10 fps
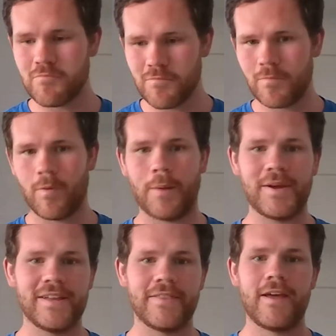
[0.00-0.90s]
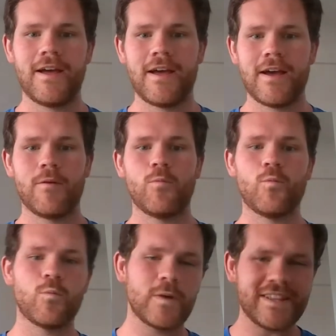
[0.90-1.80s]
I mean,
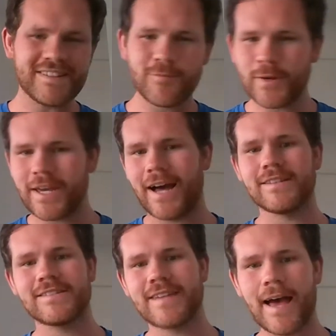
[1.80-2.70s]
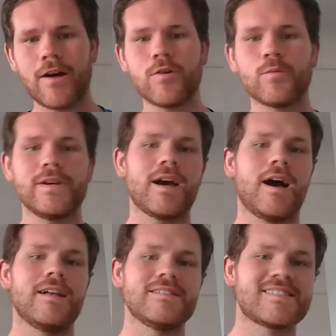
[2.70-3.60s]
we can't tell, we
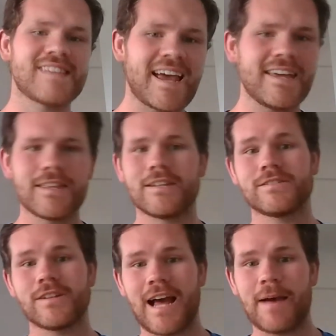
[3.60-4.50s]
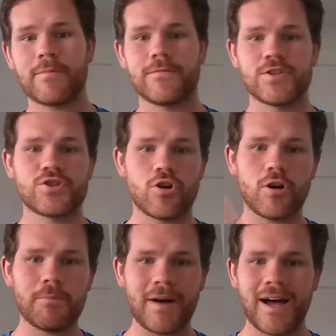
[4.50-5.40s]
can't say that it's going to happen for sure,
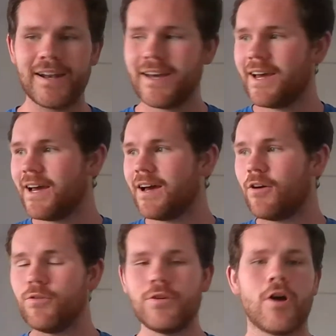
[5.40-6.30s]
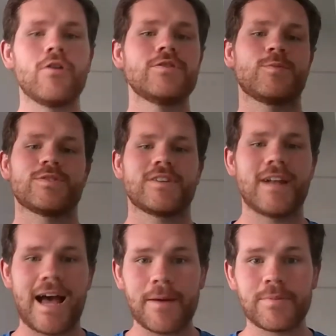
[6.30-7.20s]
but who knows what's going to
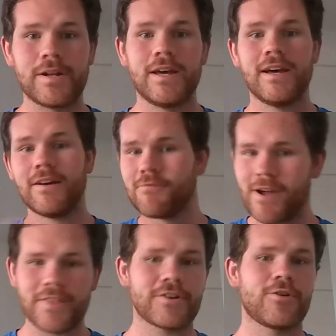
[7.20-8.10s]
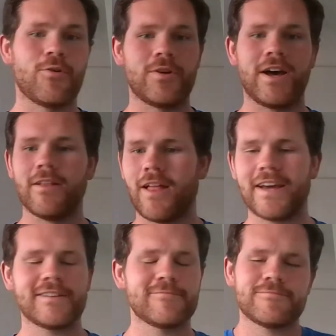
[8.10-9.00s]
happen around the corner. Like,
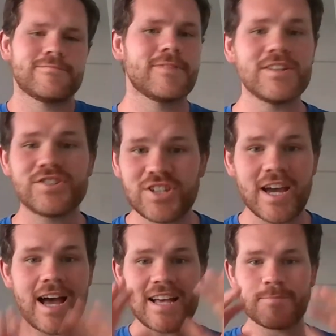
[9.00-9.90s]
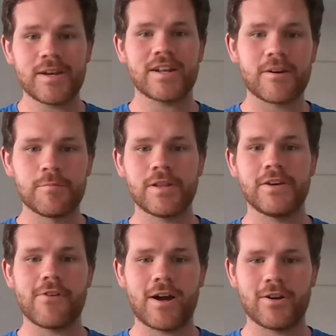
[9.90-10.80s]
this year has been a complete
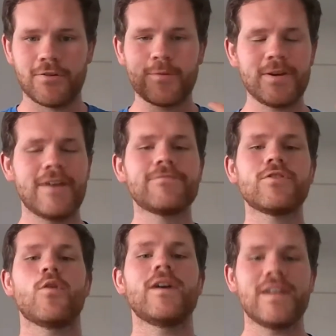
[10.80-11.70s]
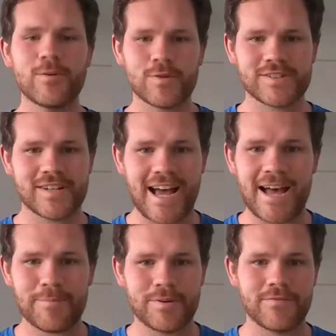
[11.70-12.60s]
write-off. We have no idea what's going to
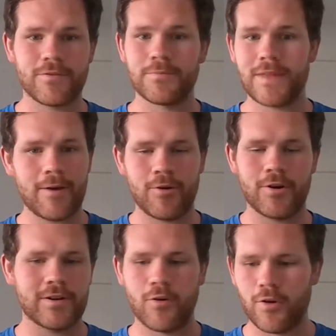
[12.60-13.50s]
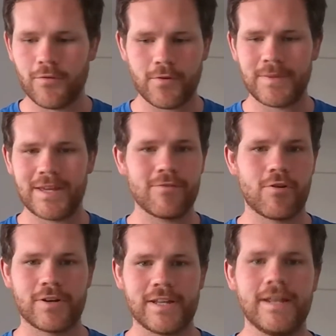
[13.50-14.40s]
happen from now on or from here
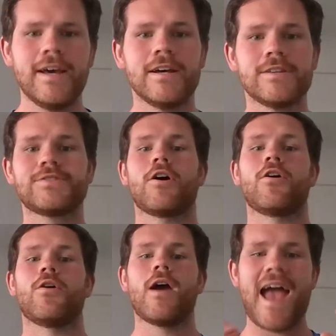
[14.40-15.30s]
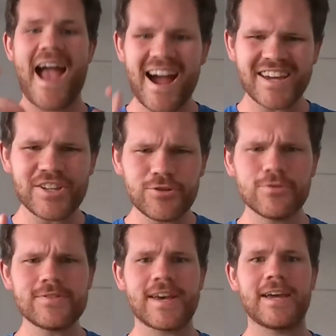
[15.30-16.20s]
on in. So how can
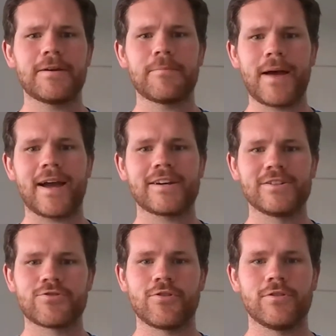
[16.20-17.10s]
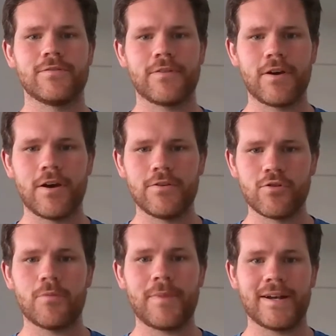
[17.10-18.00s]
you take back control of
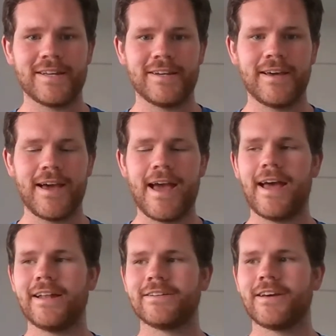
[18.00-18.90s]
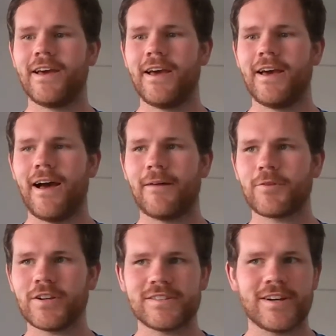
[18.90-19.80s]
your money? And I'm
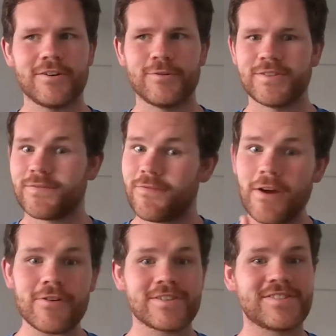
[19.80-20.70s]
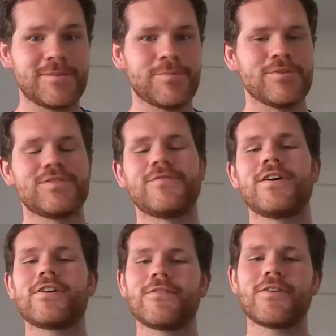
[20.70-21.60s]
going to tell you, it's very simple. It's
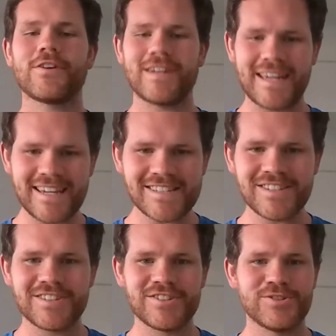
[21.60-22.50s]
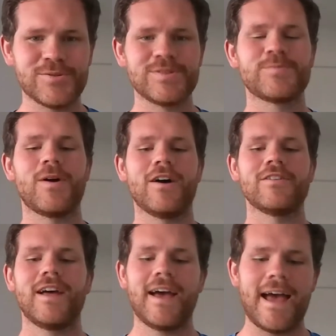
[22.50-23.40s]
very, very easy to do as well.
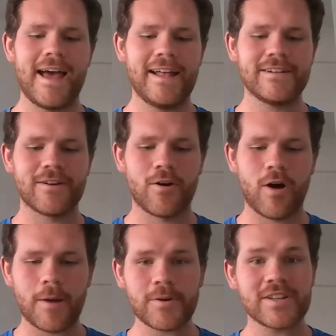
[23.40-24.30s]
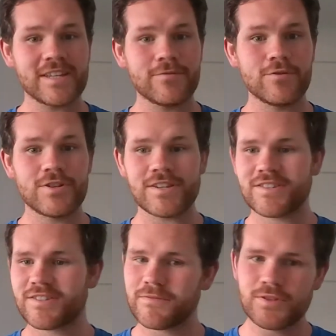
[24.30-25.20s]
And I'm going to give you
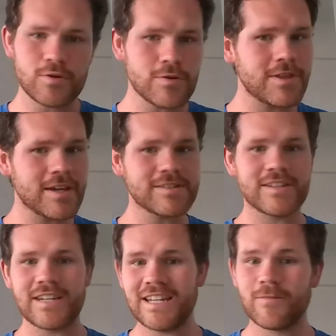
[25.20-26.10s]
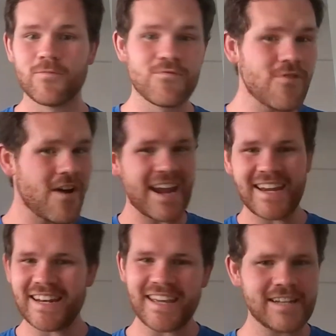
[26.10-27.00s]
just two things that you need to
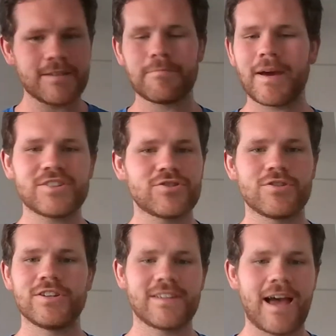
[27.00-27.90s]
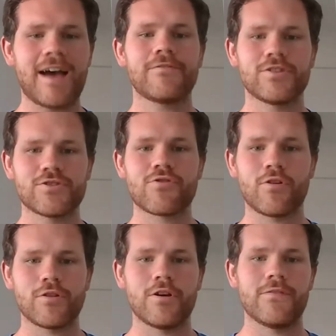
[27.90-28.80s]
rein in and make sure you have
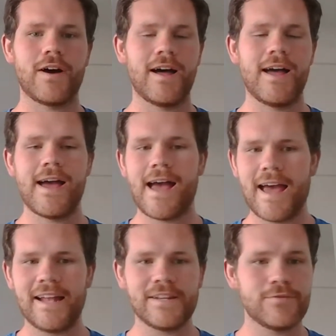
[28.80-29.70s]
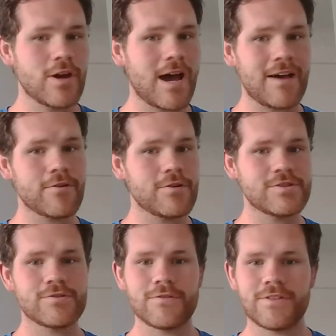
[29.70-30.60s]
control over. And if you have
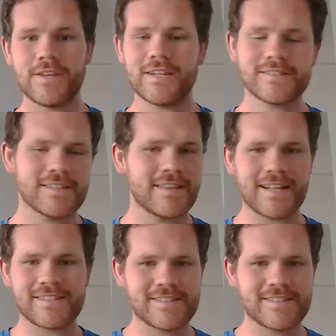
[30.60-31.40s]
those two things, then that's